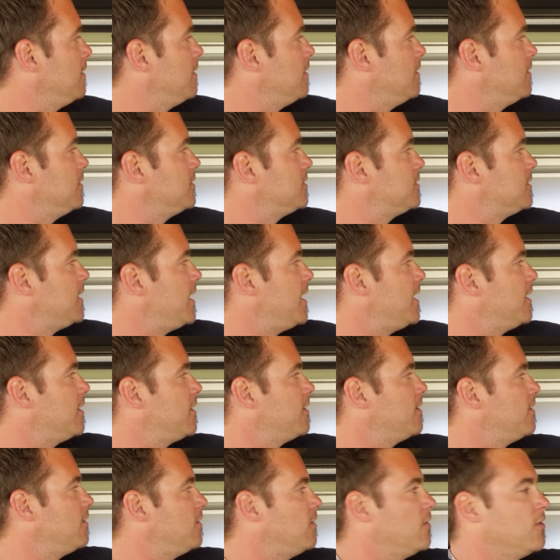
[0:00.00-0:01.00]

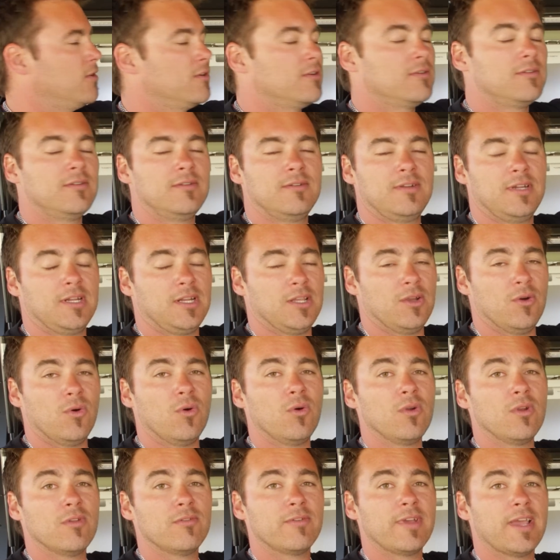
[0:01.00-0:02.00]
Standard on nearly
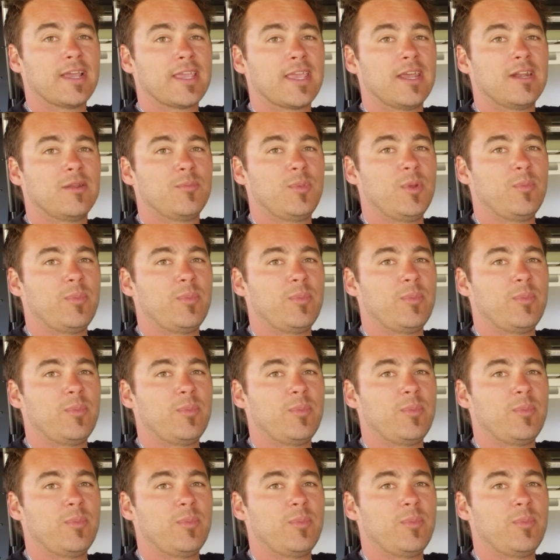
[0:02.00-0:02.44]
all of our canopy